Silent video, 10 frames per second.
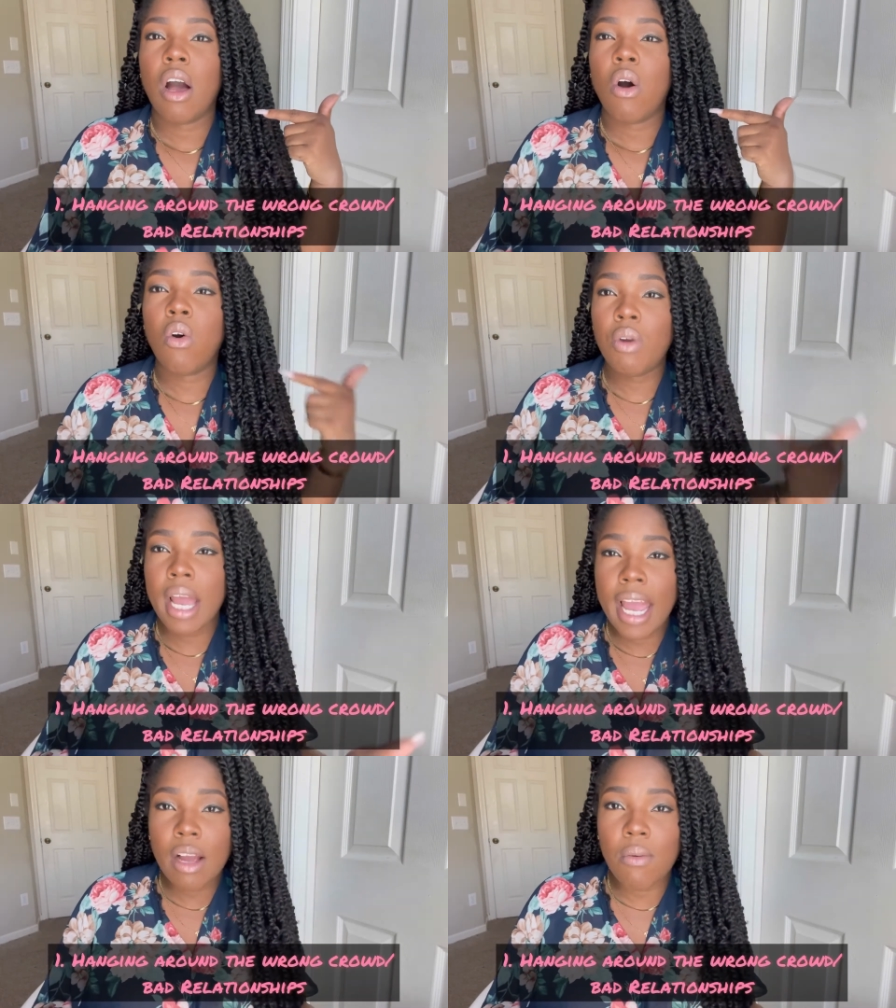who to
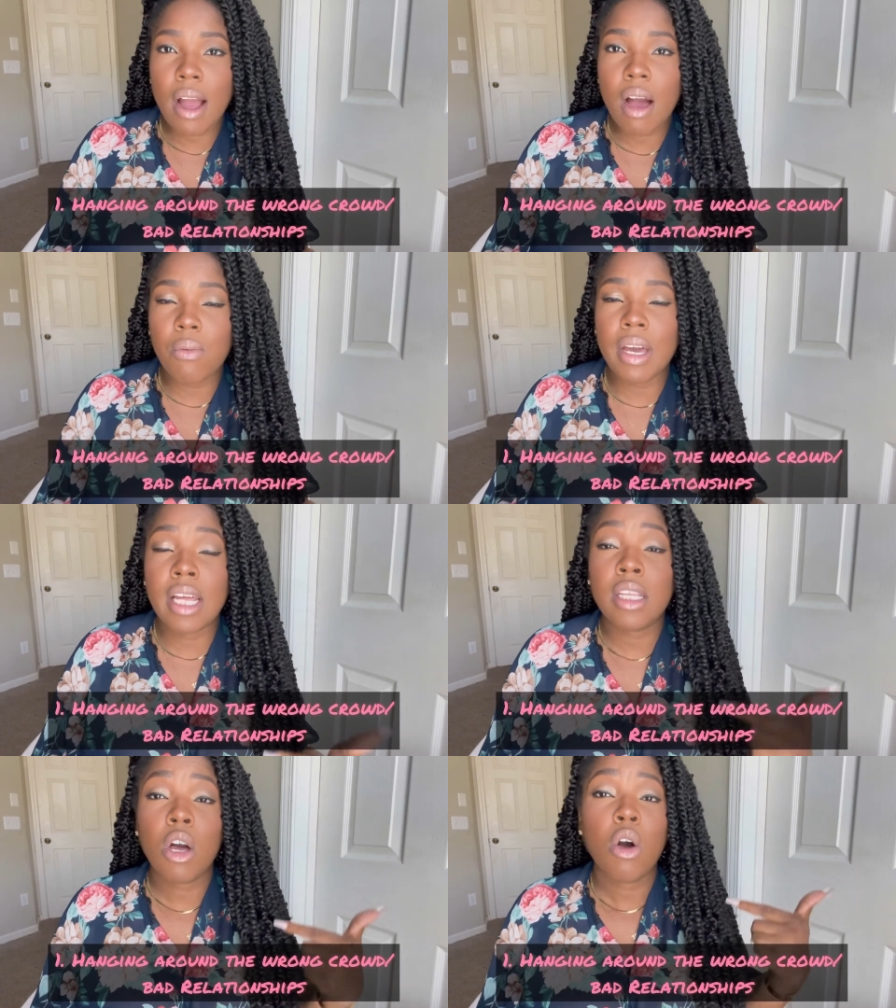hang around
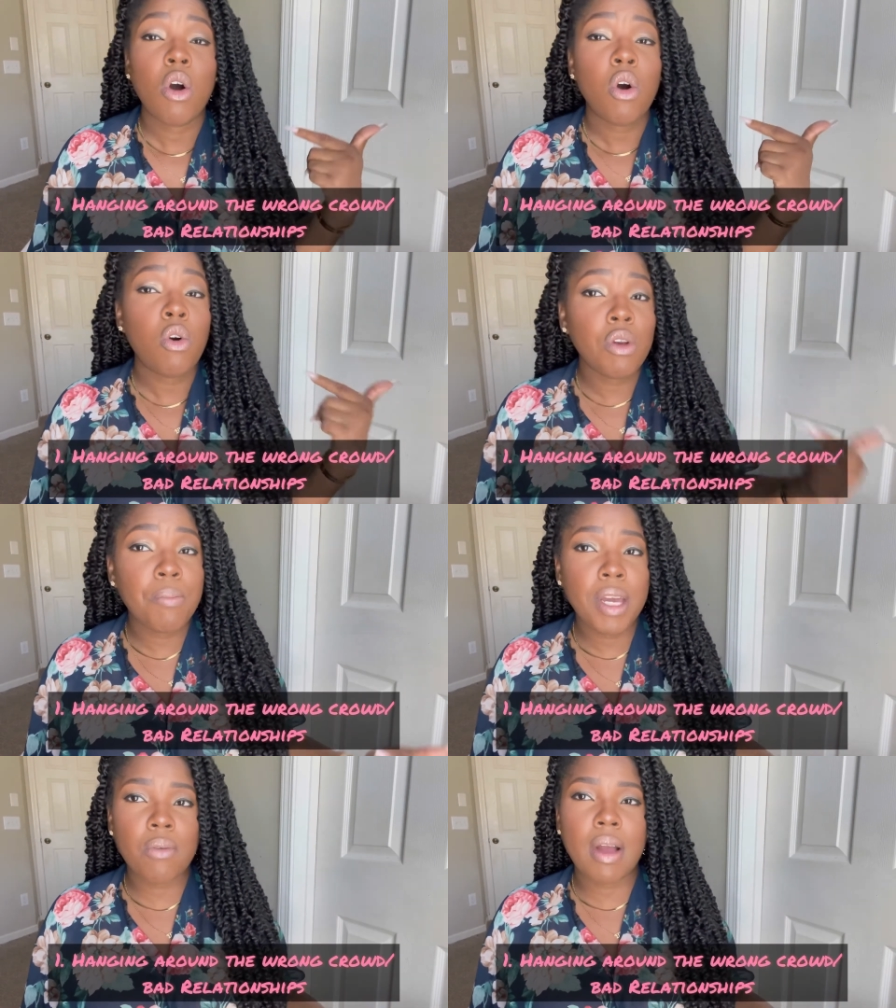with who to
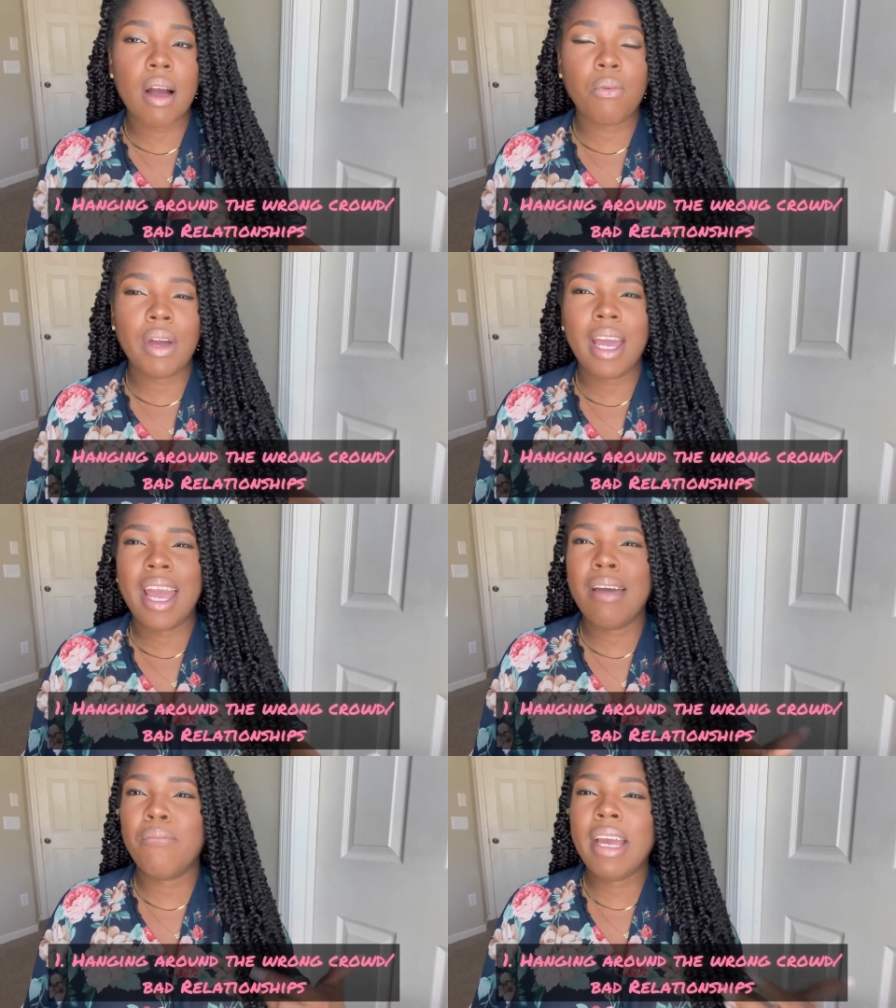be around with
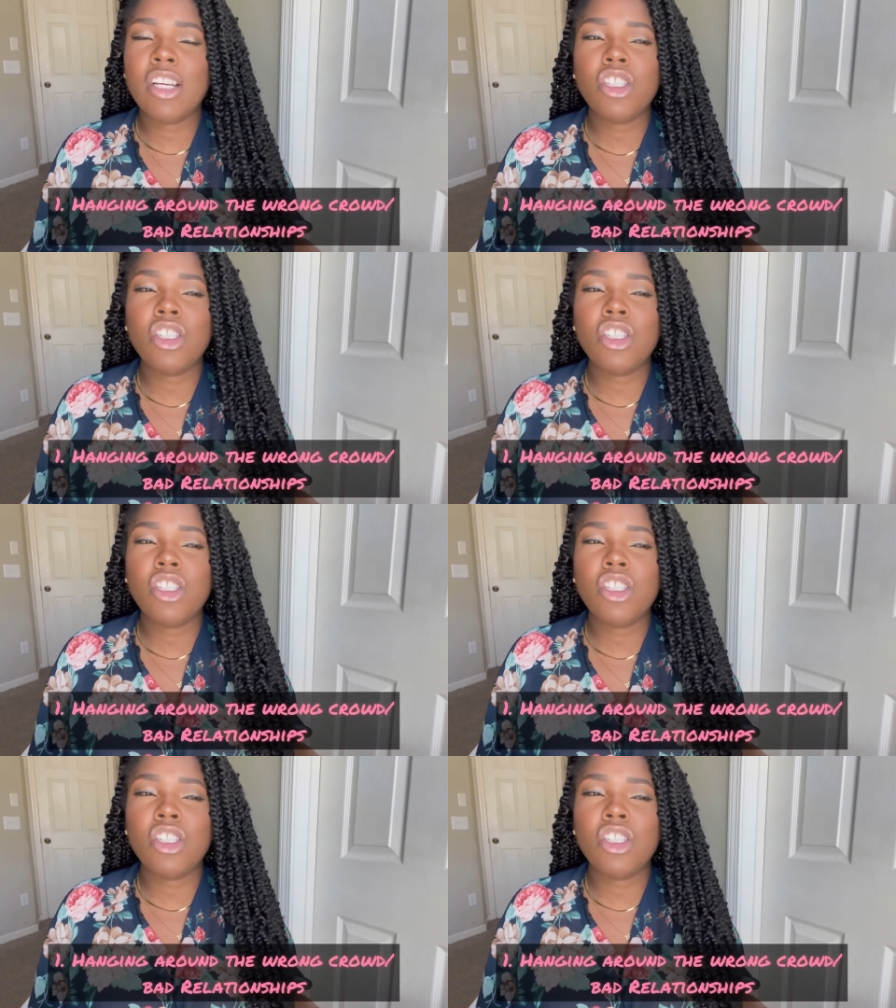and making